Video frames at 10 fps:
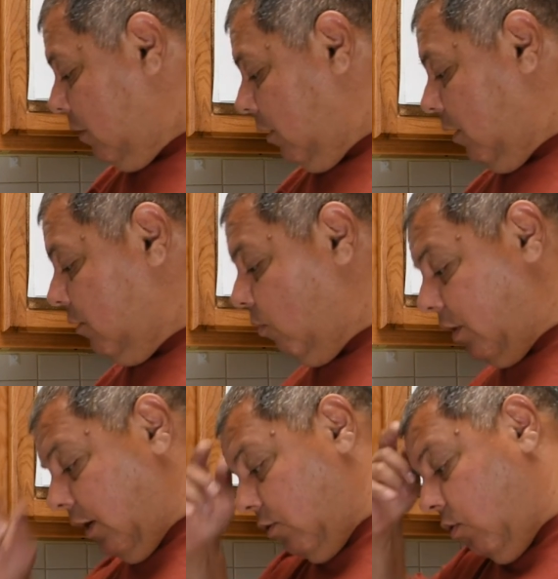Uh, you
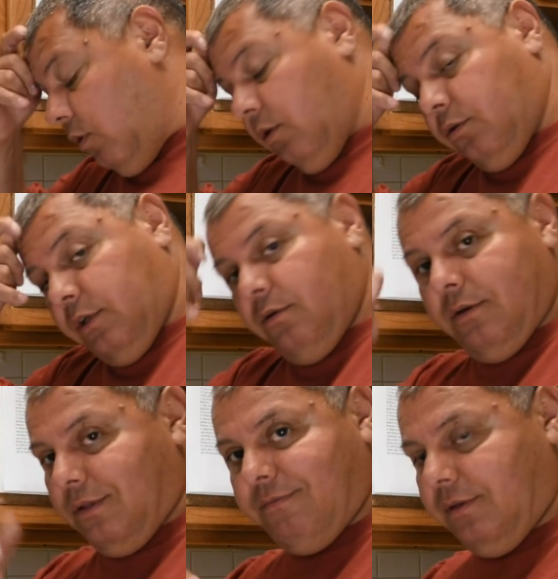work on coils and you
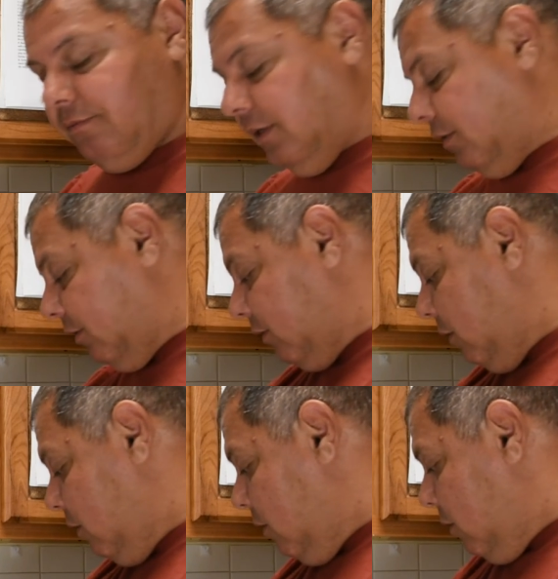have different devices,
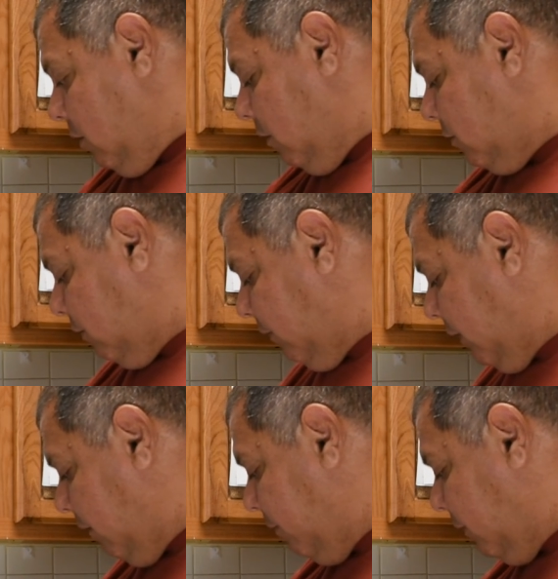uh, stuff like
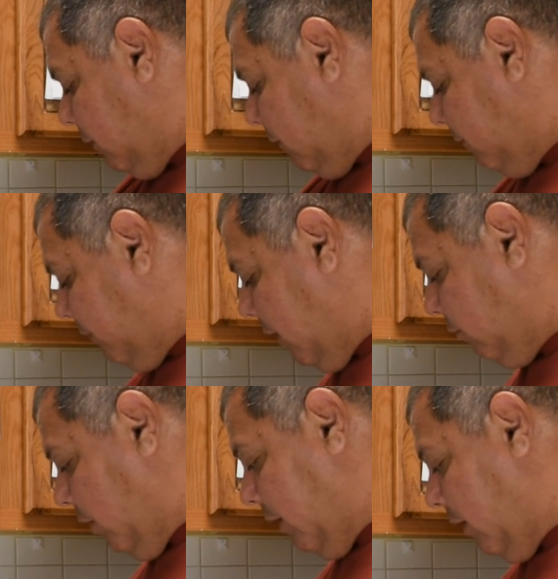that. But um, I don't
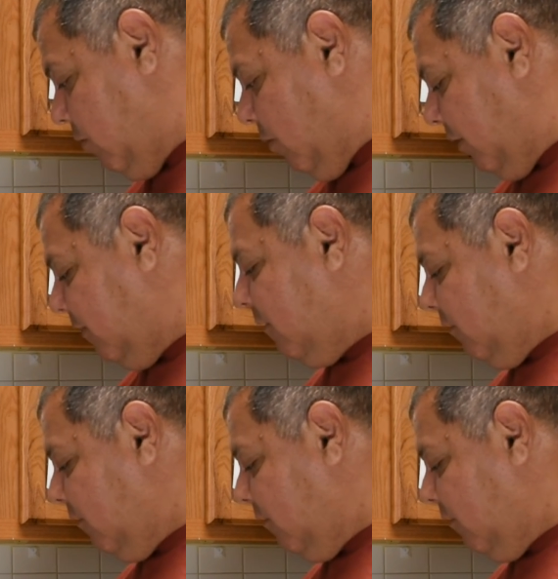do that kind of work.